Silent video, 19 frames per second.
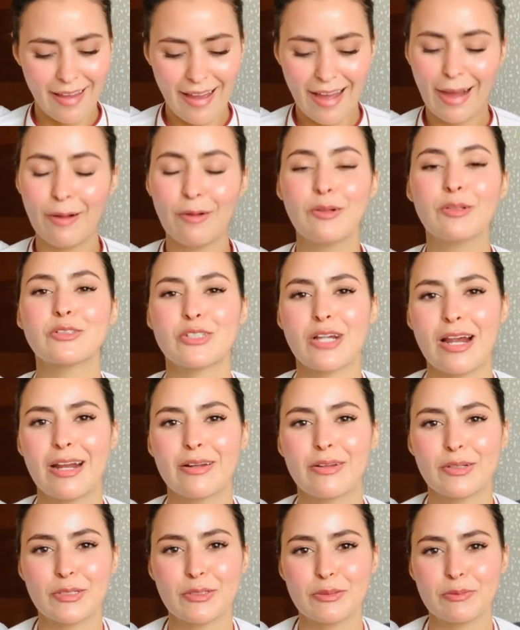I will try
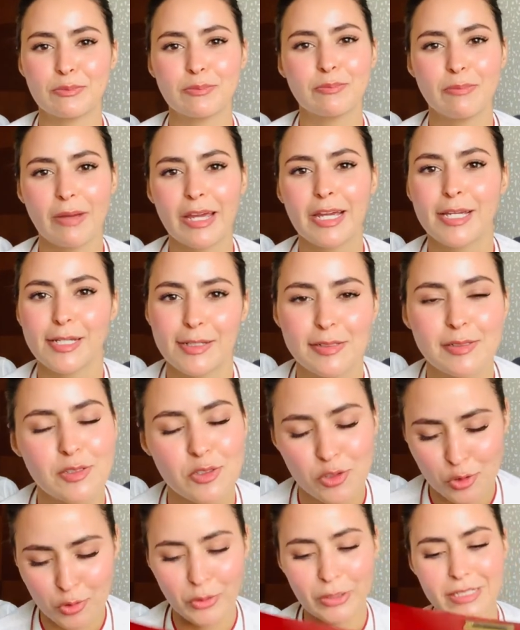to make it
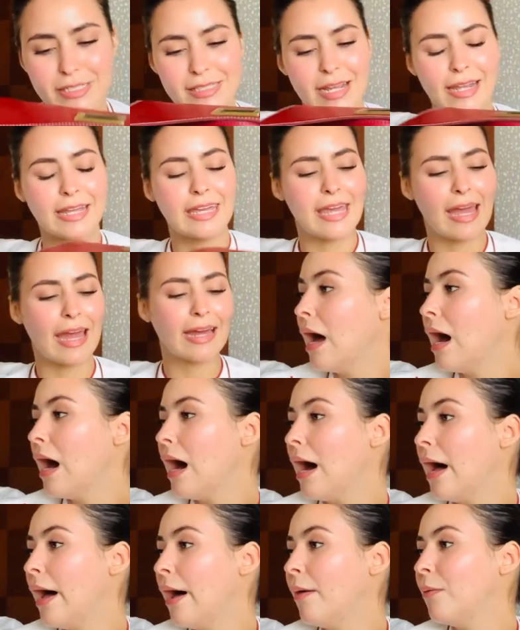as short as I can.
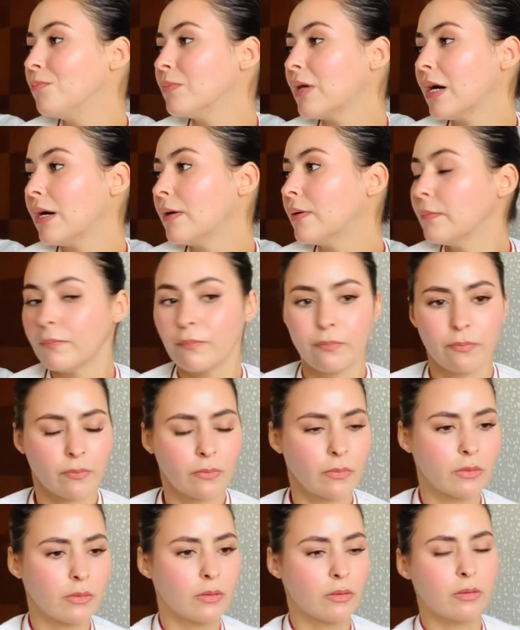
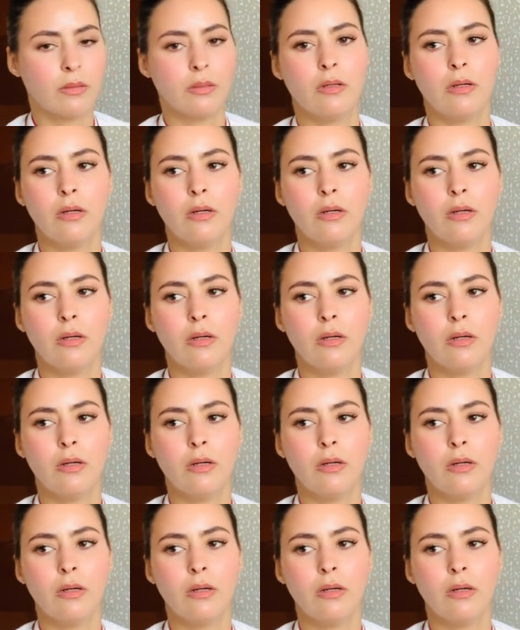That